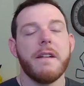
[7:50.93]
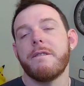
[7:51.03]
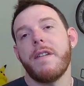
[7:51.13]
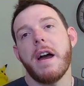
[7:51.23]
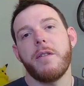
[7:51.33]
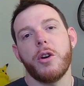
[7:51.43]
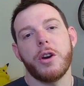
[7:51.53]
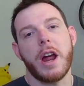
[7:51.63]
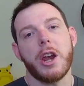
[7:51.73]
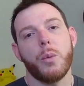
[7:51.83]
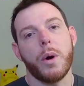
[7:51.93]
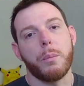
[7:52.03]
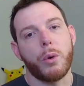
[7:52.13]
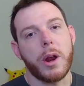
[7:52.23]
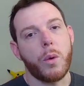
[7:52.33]
591
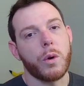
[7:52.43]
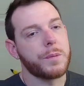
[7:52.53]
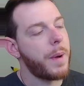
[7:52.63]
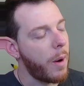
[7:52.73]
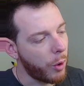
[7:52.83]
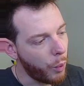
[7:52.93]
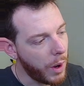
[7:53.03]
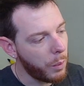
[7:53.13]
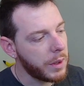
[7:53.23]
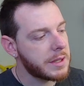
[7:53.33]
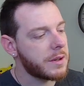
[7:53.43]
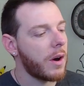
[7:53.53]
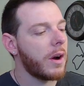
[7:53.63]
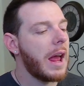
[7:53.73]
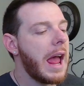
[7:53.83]
brake horsepower when we
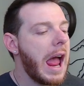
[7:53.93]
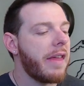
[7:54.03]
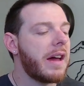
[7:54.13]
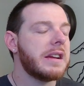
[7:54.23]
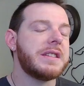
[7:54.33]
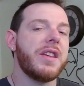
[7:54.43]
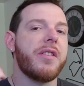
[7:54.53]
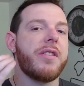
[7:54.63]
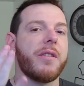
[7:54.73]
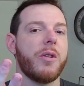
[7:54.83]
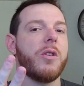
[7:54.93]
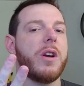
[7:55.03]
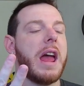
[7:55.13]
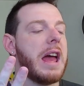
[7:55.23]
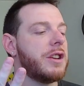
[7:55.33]
start, and that is the
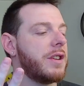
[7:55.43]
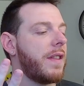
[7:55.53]
third engine.